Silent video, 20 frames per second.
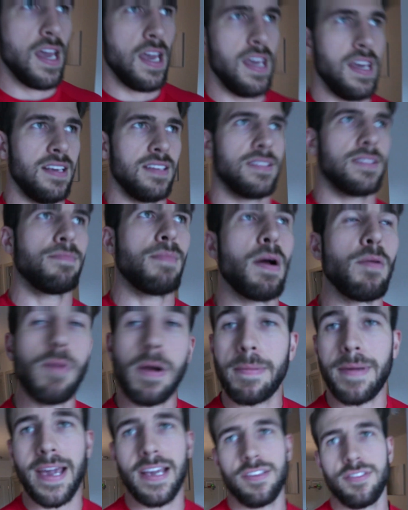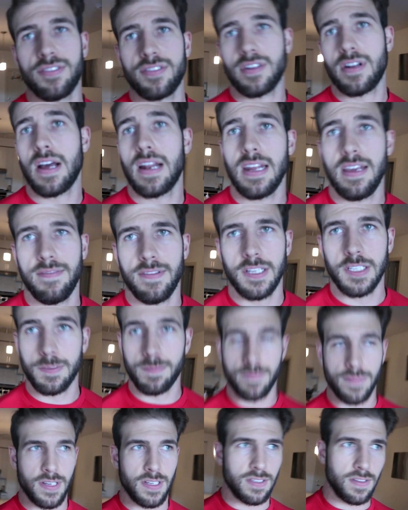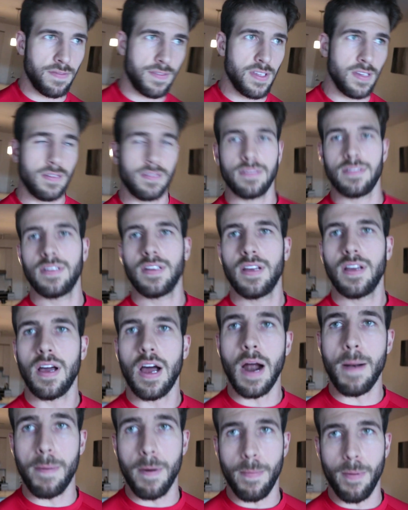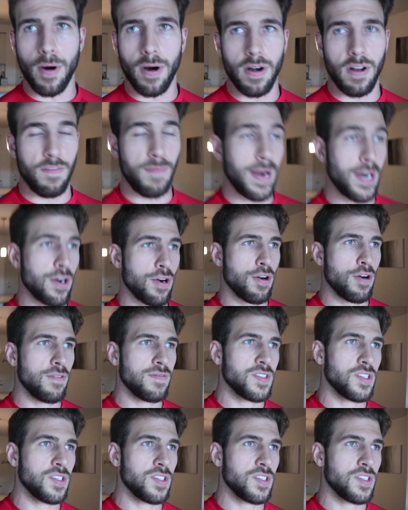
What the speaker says: is my rib cages are not even because of the upper part of my curve.